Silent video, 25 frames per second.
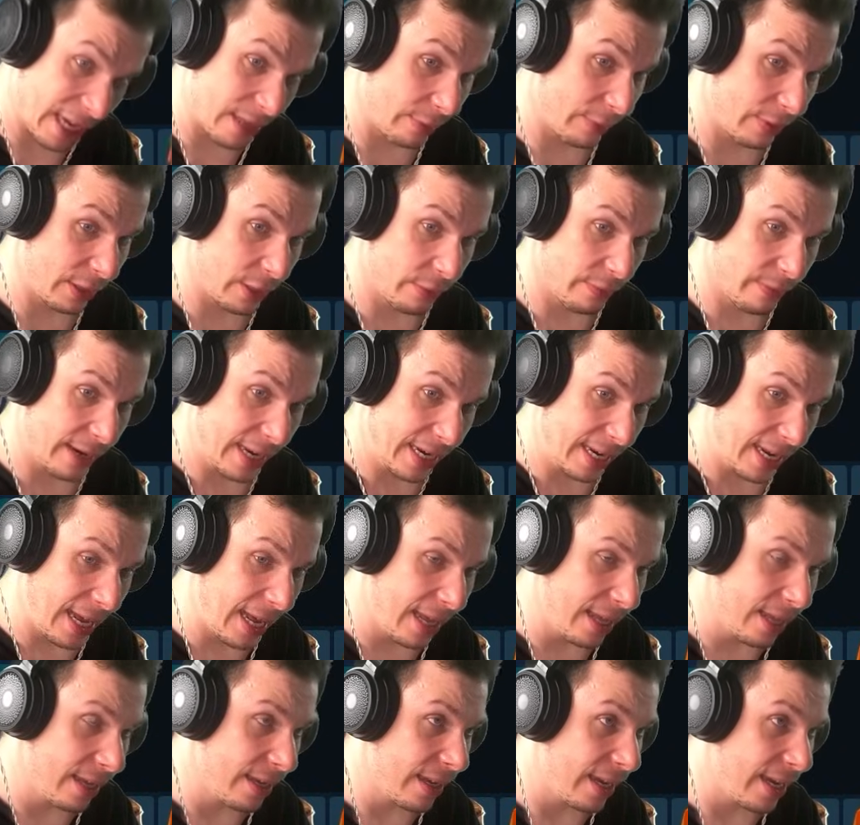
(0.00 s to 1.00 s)
with the Reyna,
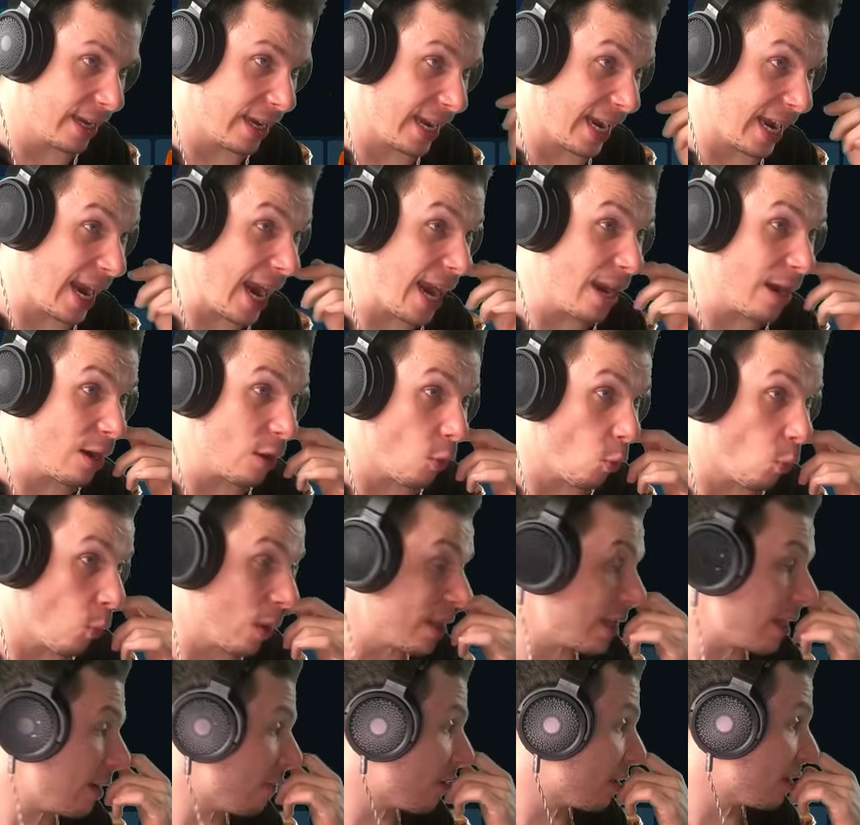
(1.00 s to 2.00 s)
and
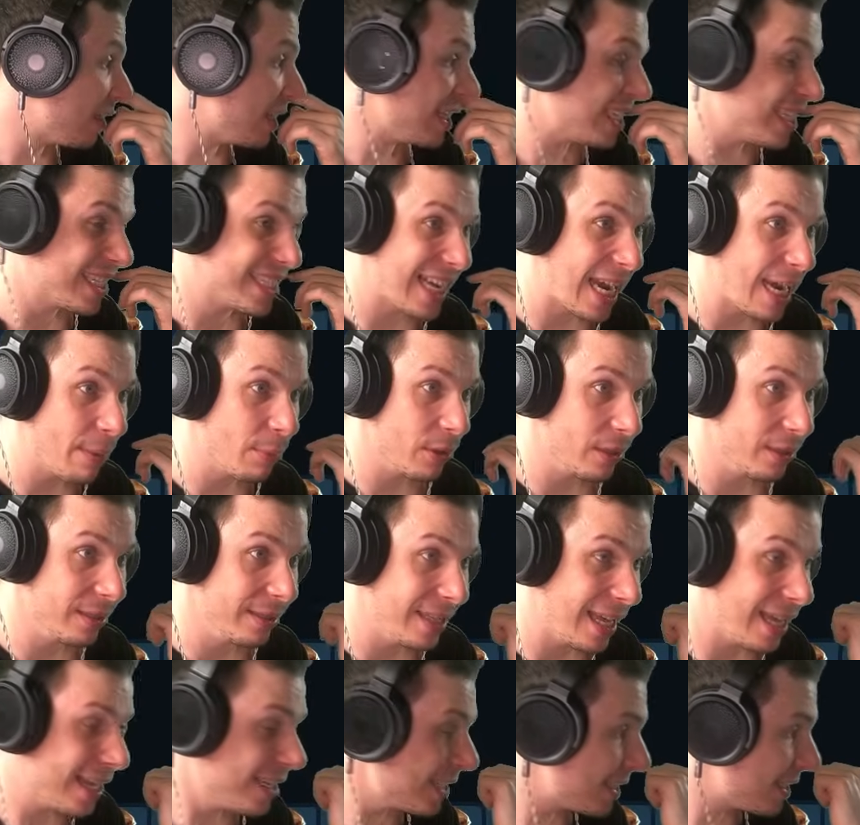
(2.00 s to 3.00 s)
whatever this Simon
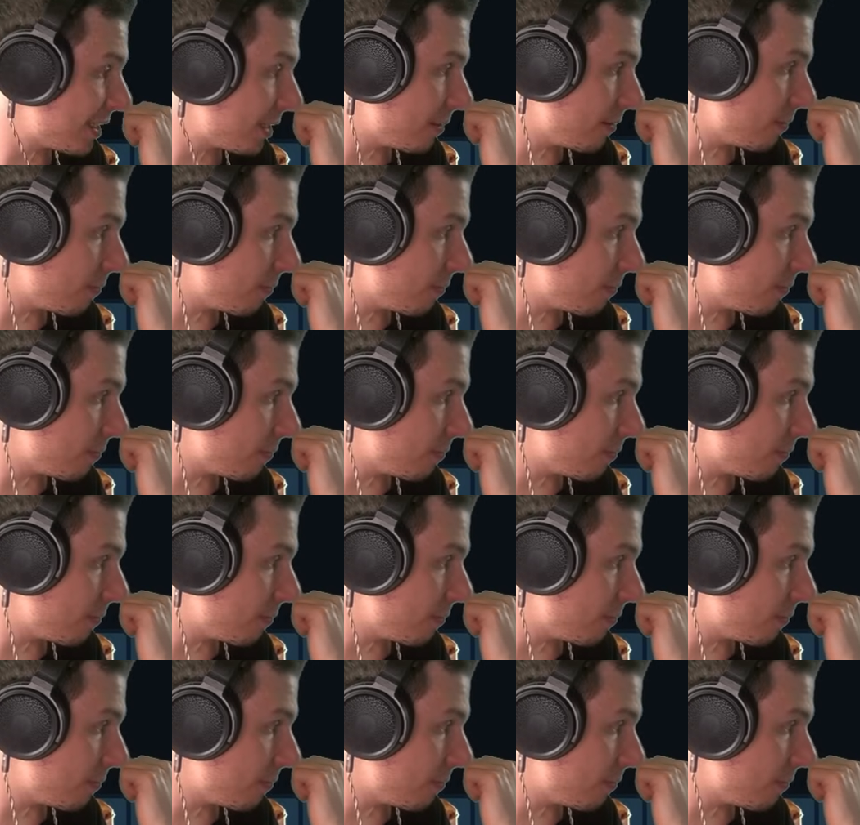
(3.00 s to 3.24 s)
does,